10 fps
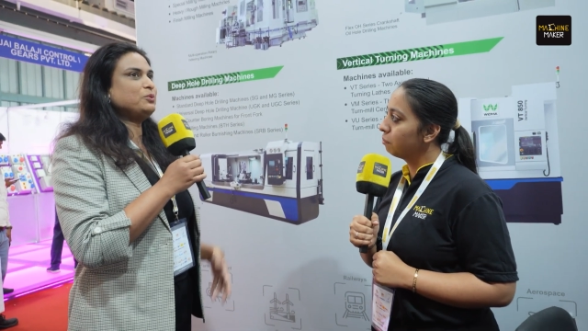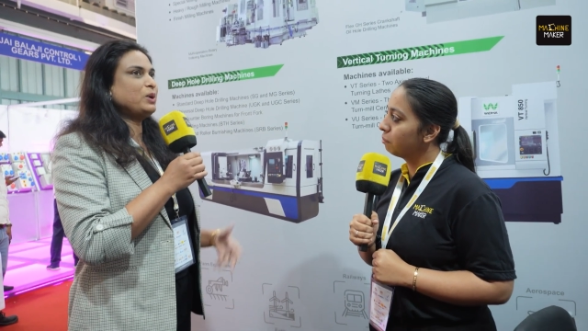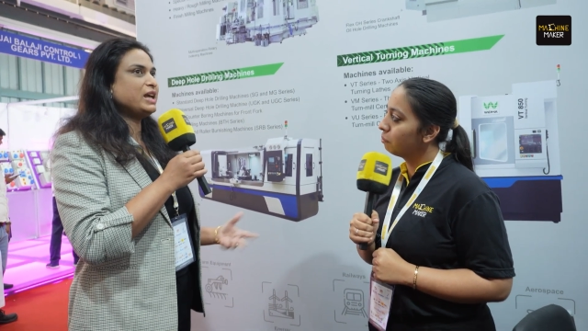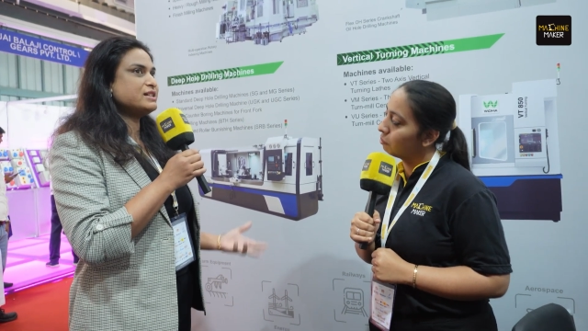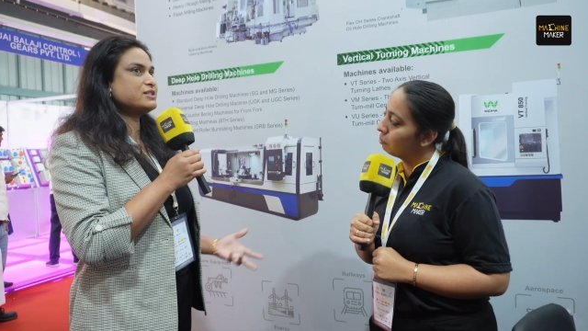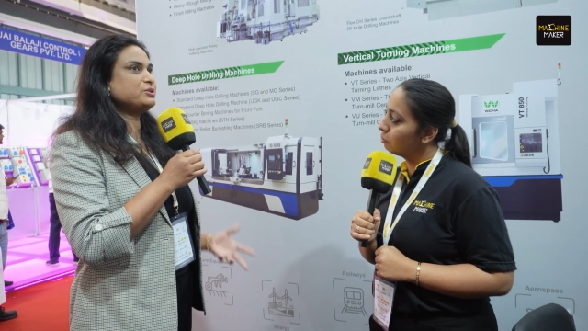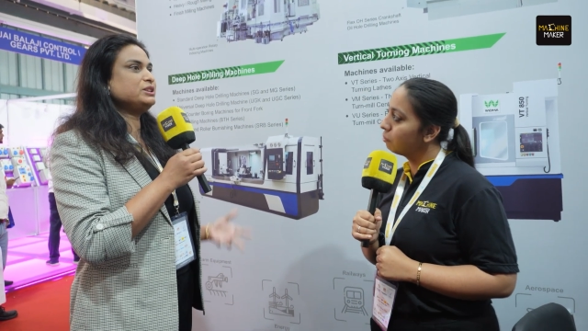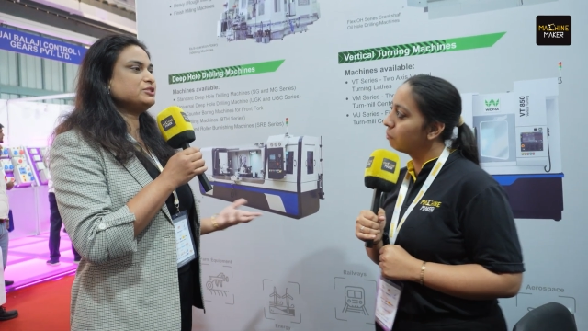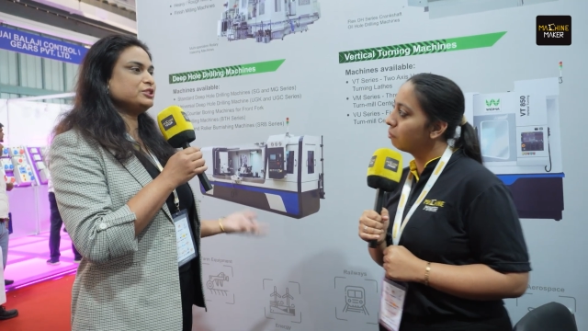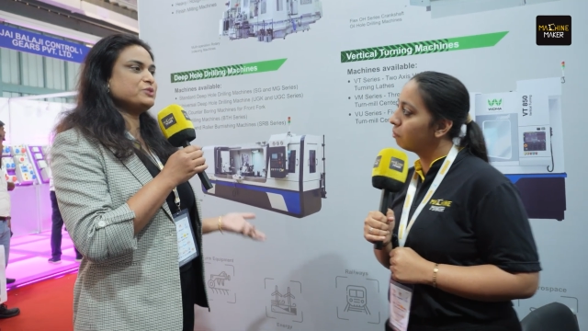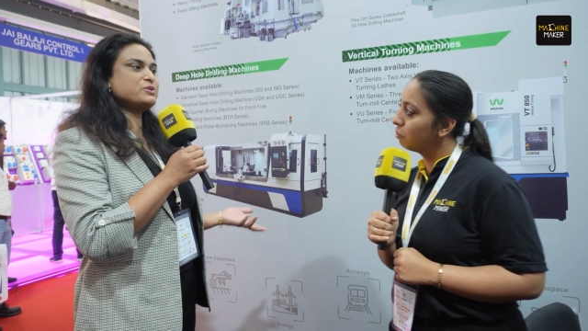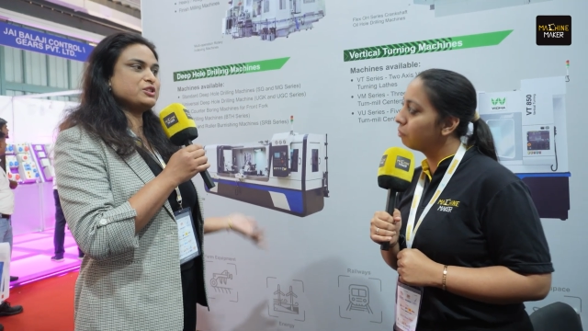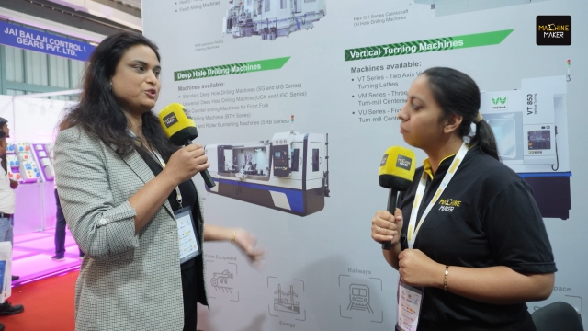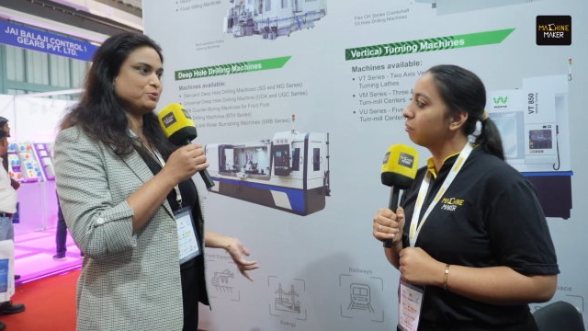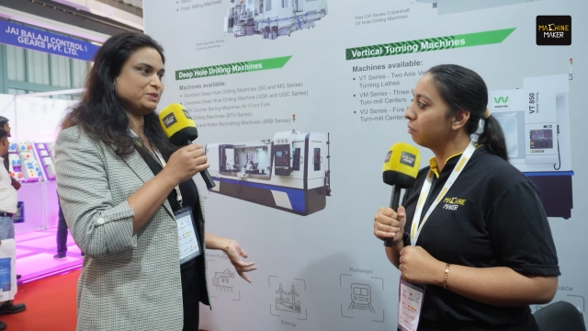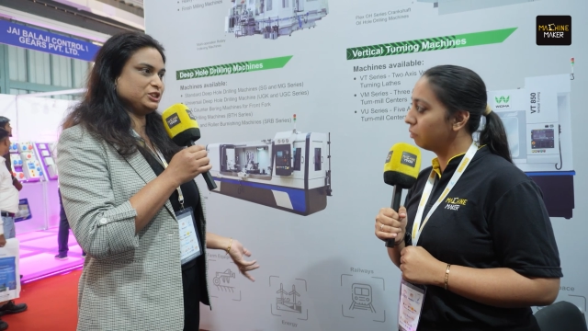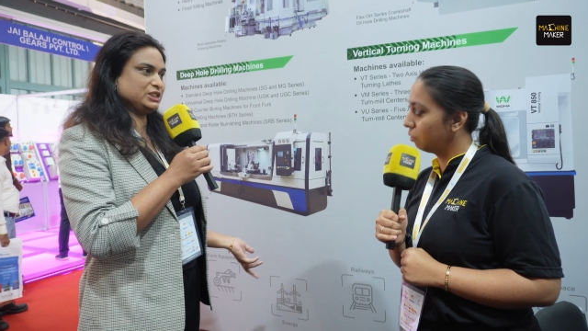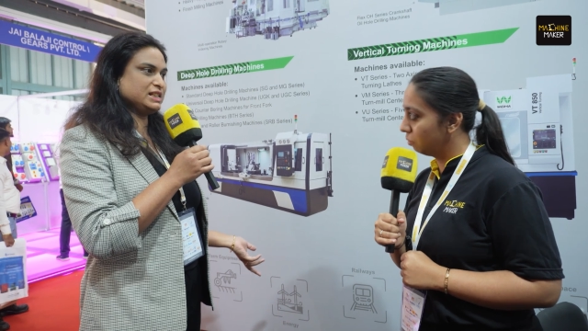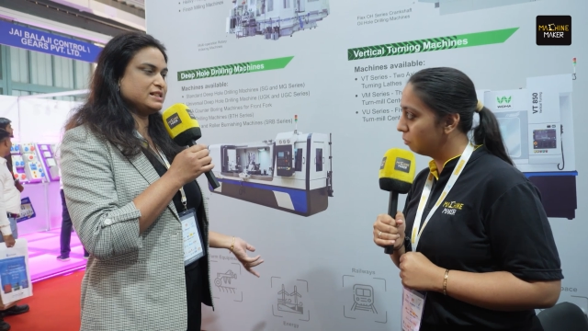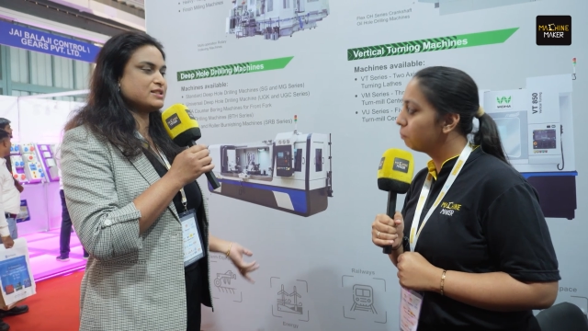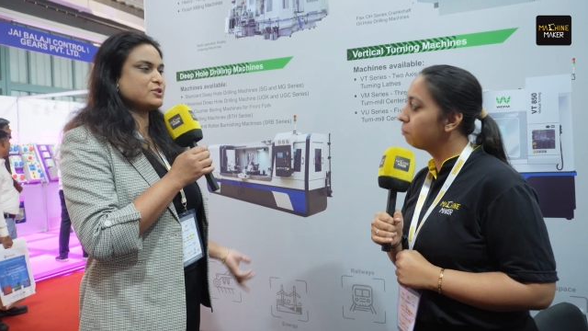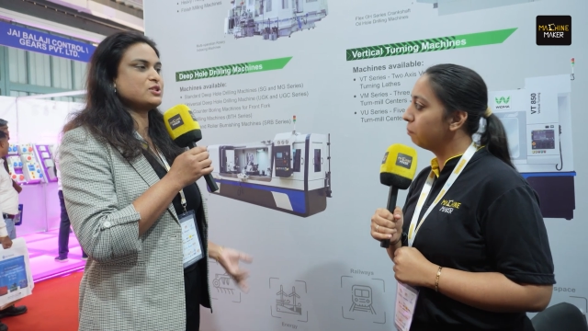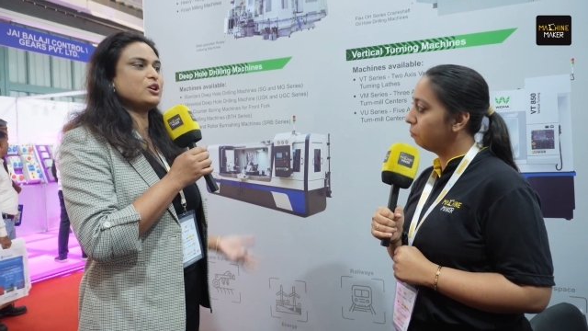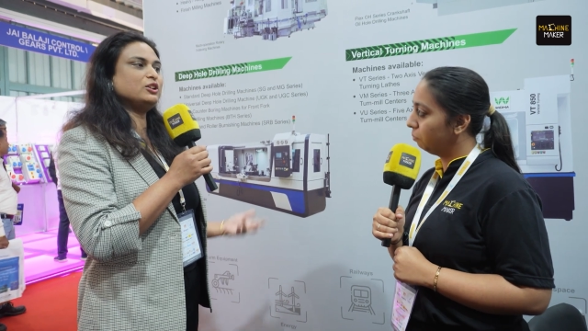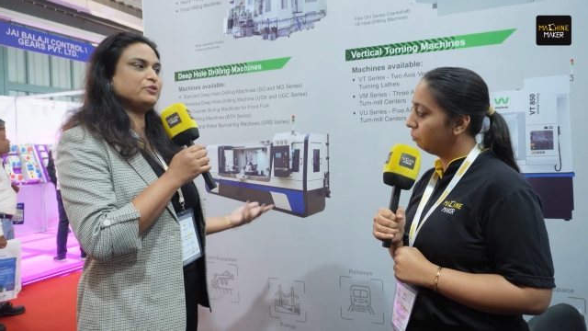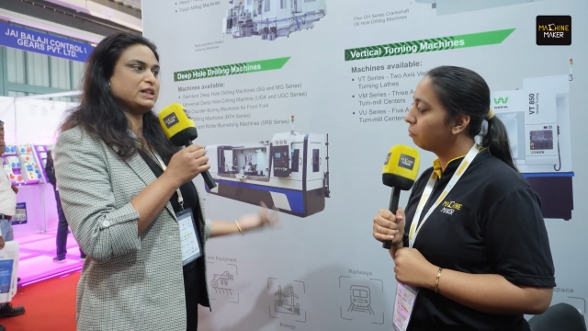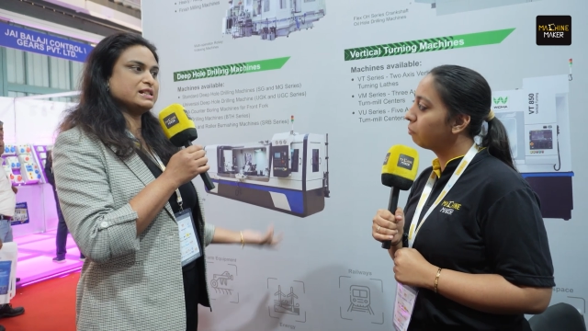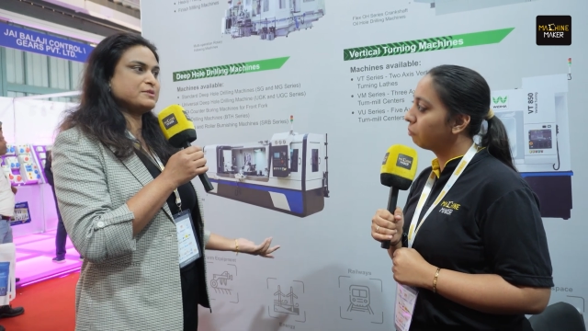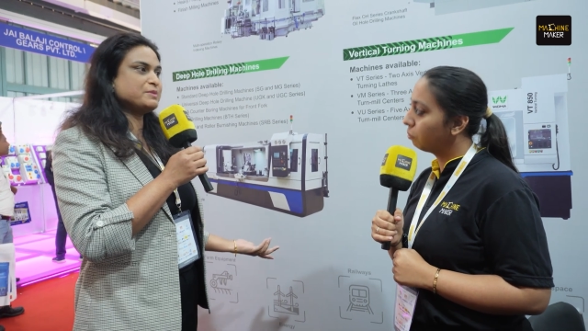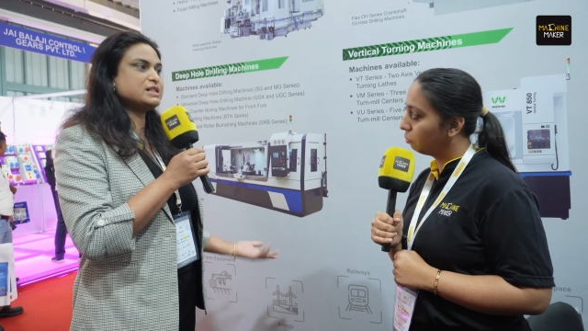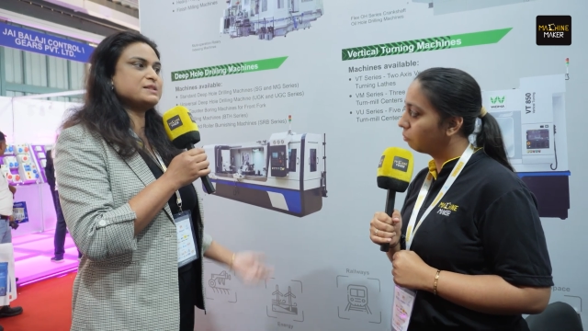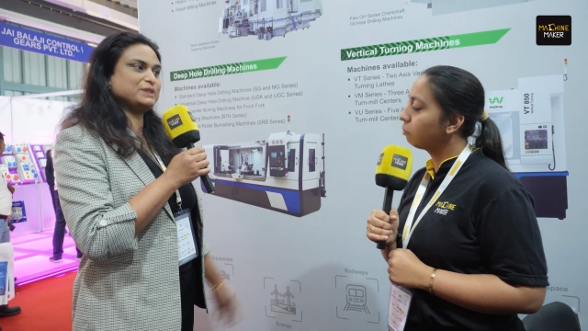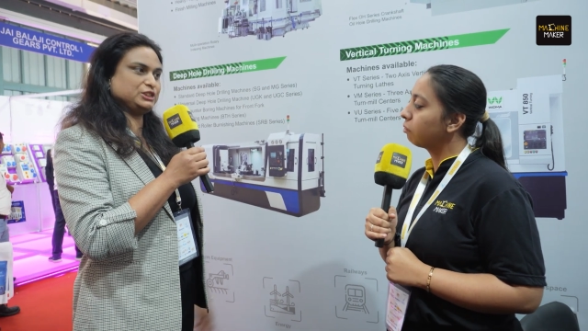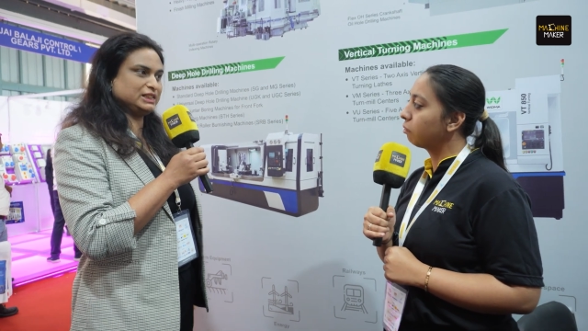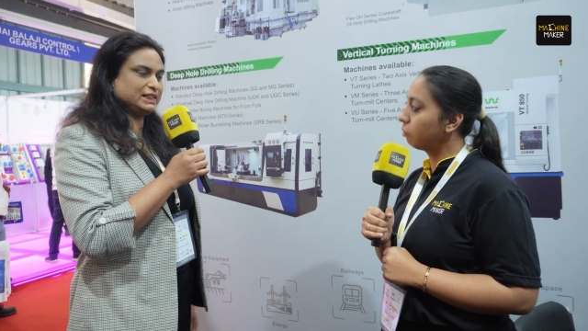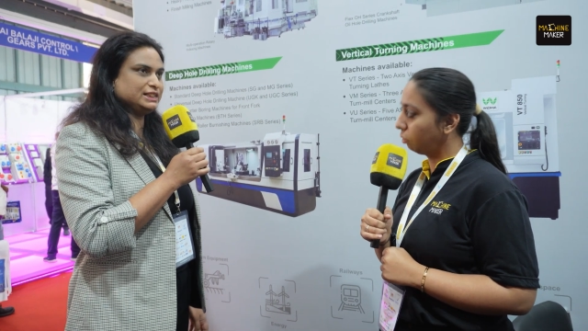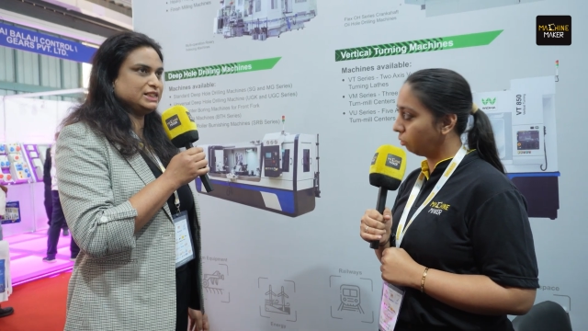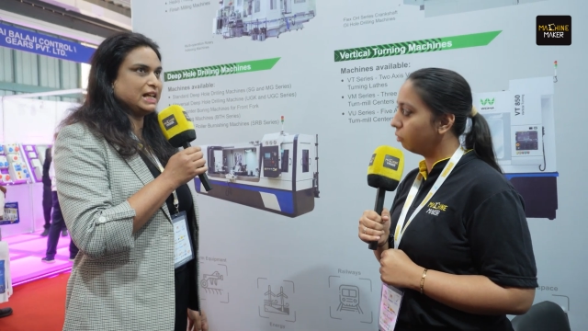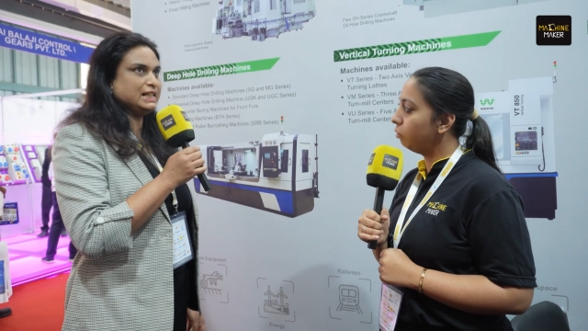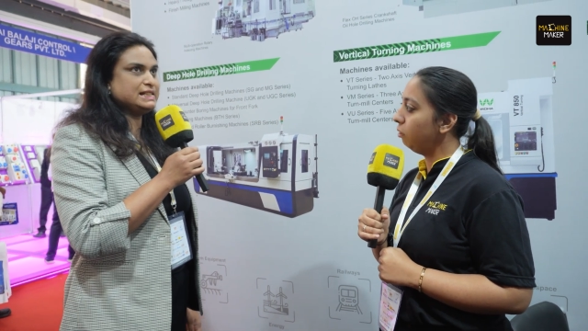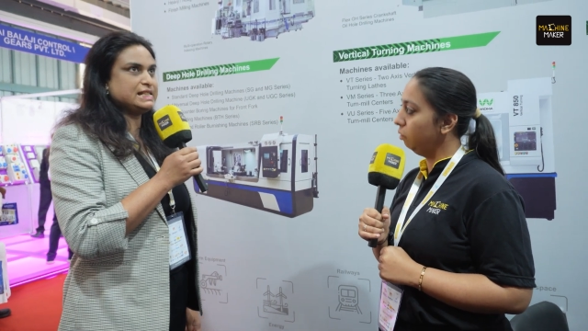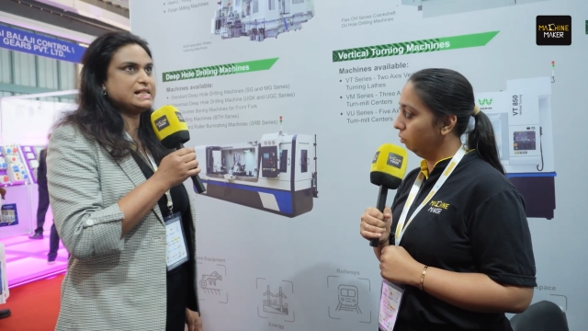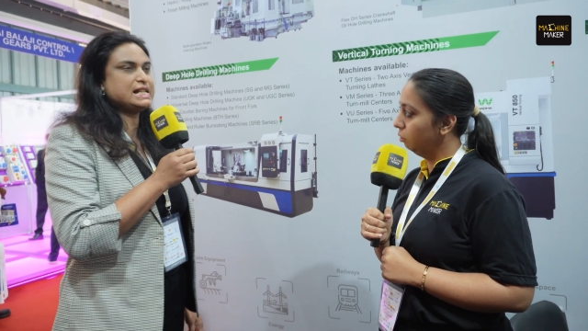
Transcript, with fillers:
Speaker 1: ways to introduce new machines to solve customers' machining challenges.